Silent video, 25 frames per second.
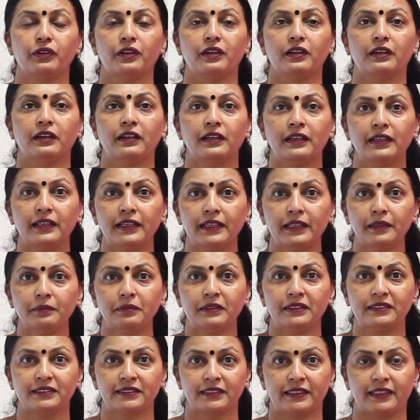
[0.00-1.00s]
early
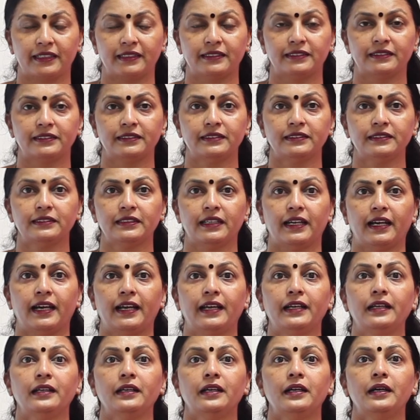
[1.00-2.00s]
breast cancers and